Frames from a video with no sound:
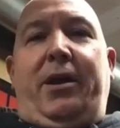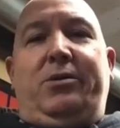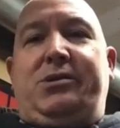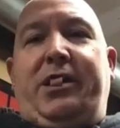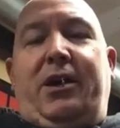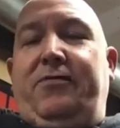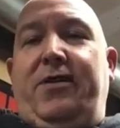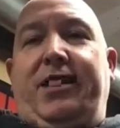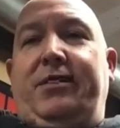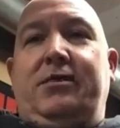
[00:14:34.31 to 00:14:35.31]
It was a
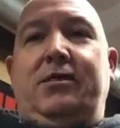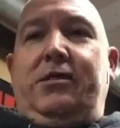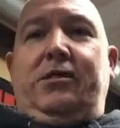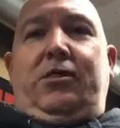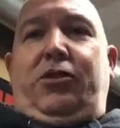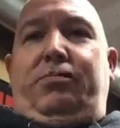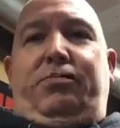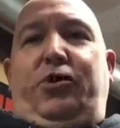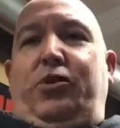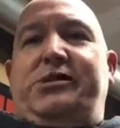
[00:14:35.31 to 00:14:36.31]
fucking
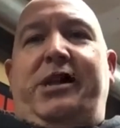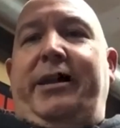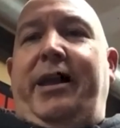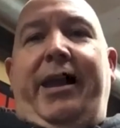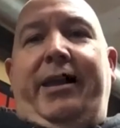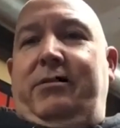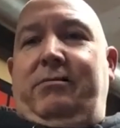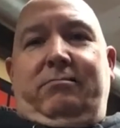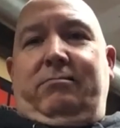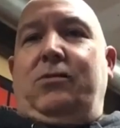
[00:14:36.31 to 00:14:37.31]
Thursday night,
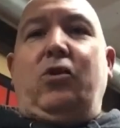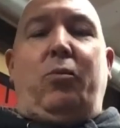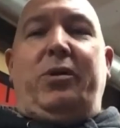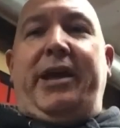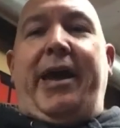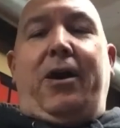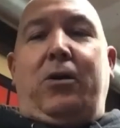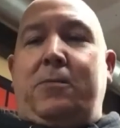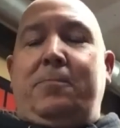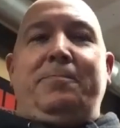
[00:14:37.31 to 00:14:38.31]
nobody out,